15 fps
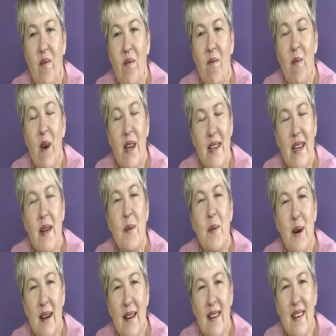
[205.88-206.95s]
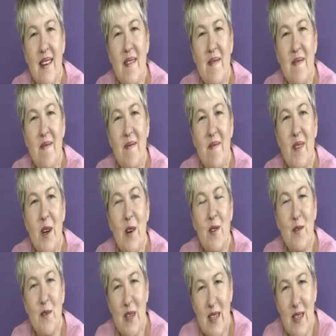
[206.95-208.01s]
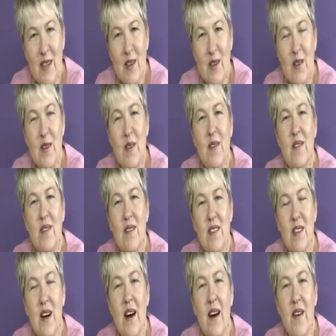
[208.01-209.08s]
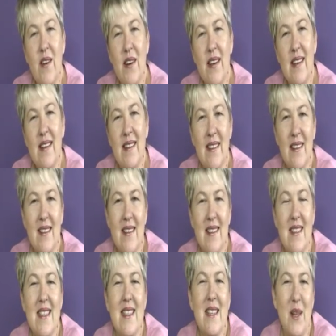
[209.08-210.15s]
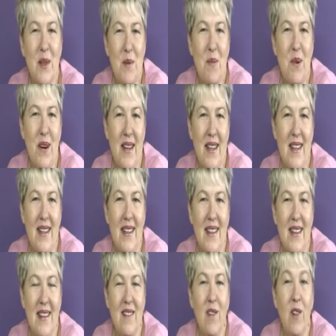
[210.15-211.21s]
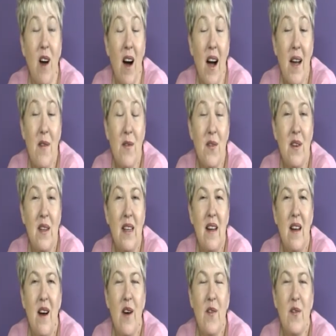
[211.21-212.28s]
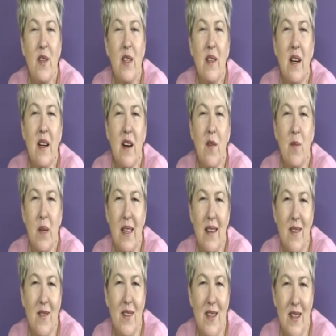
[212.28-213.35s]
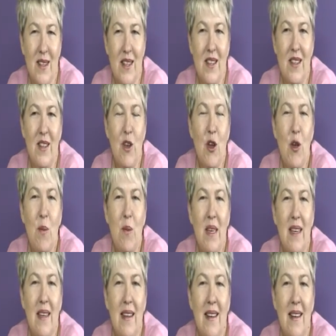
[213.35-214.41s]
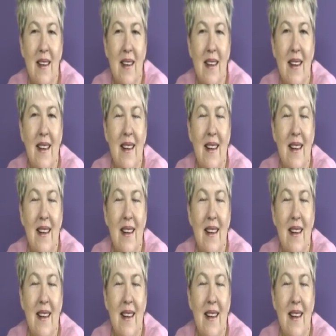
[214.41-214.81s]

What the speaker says: my day one of video diary is celebrating life. I feel like I've been given a new beginning,